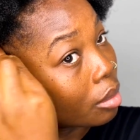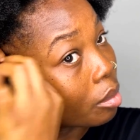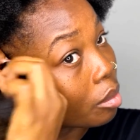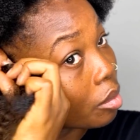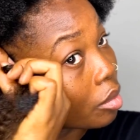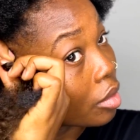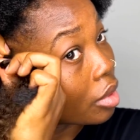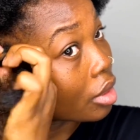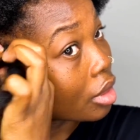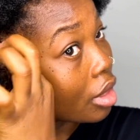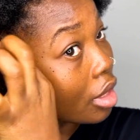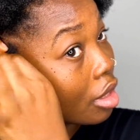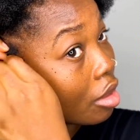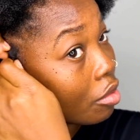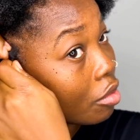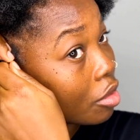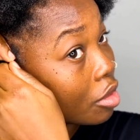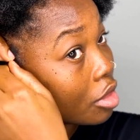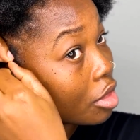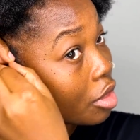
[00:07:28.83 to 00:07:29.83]
Be
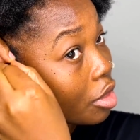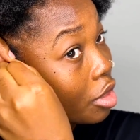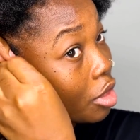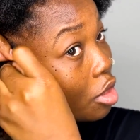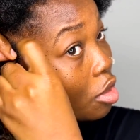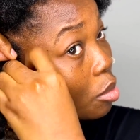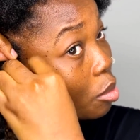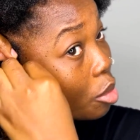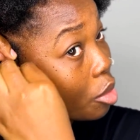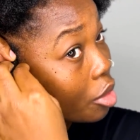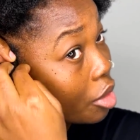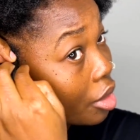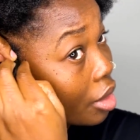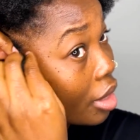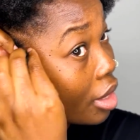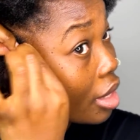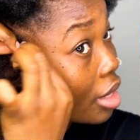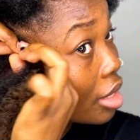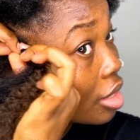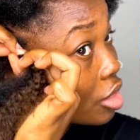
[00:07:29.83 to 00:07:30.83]
careful so you don't pull
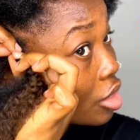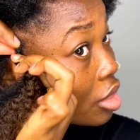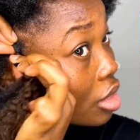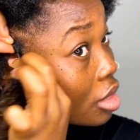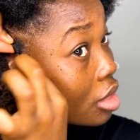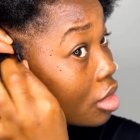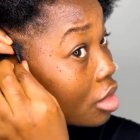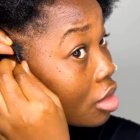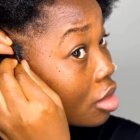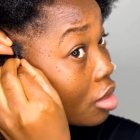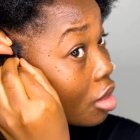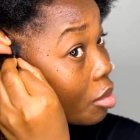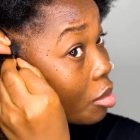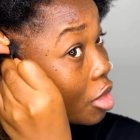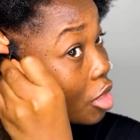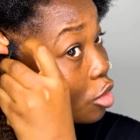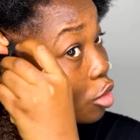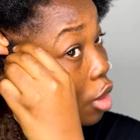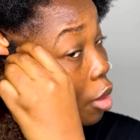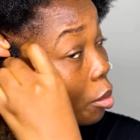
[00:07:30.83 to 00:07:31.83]
your edges. So
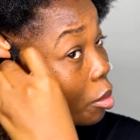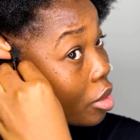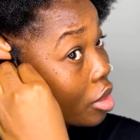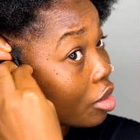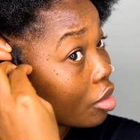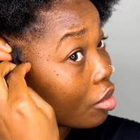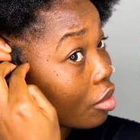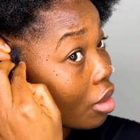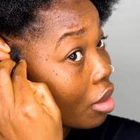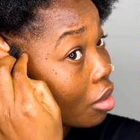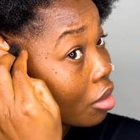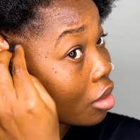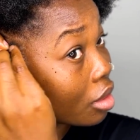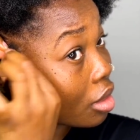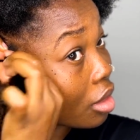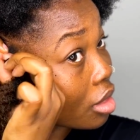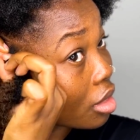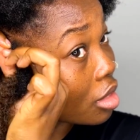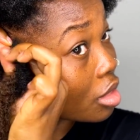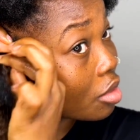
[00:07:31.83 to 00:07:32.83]
just wrapping it
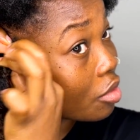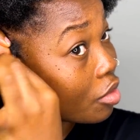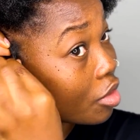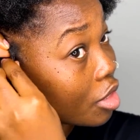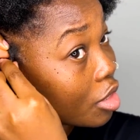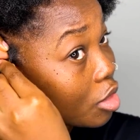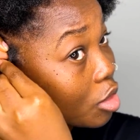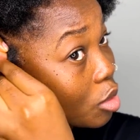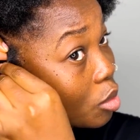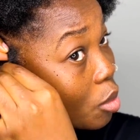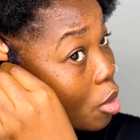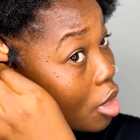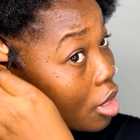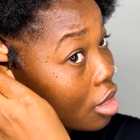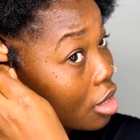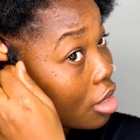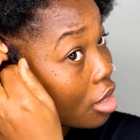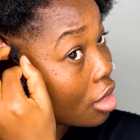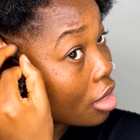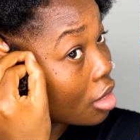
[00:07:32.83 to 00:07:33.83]
around this first
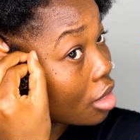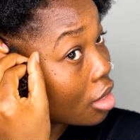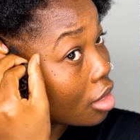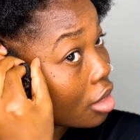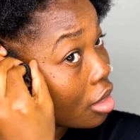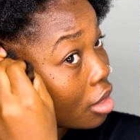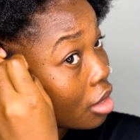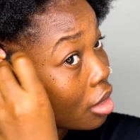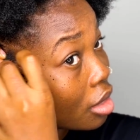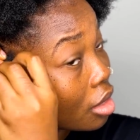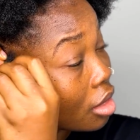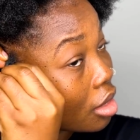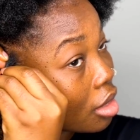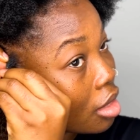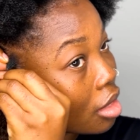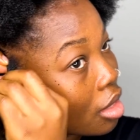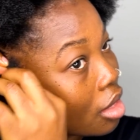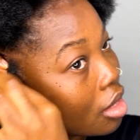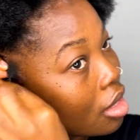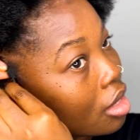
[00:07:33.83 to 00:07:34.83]
one.
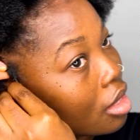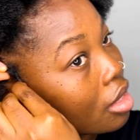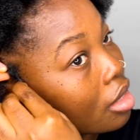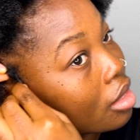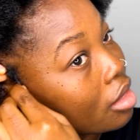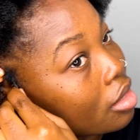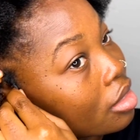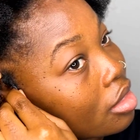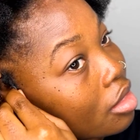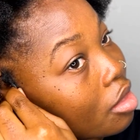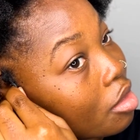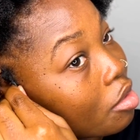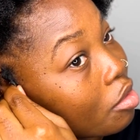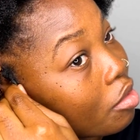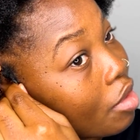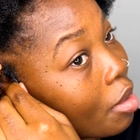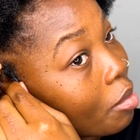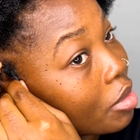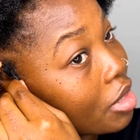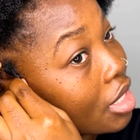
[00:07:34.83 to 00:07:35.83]
So
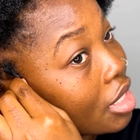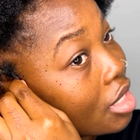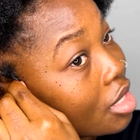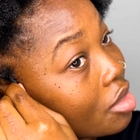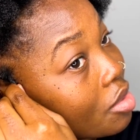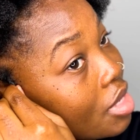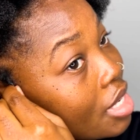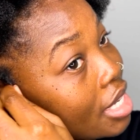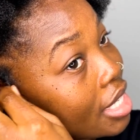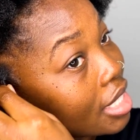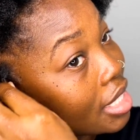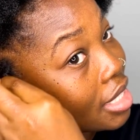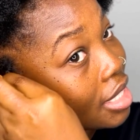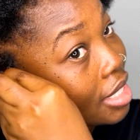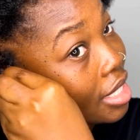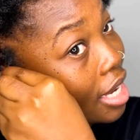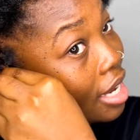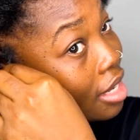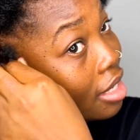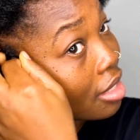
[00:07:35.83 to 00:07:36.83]
wrapped it to an
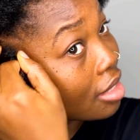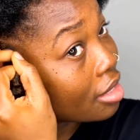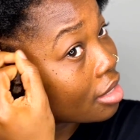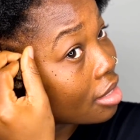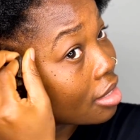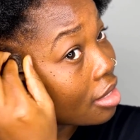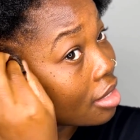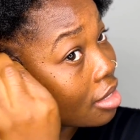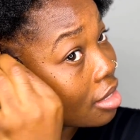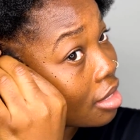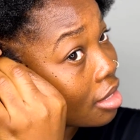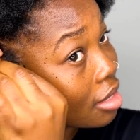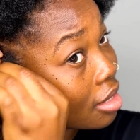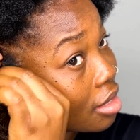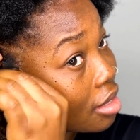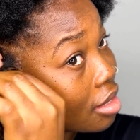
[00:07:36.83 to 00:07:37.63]
extent,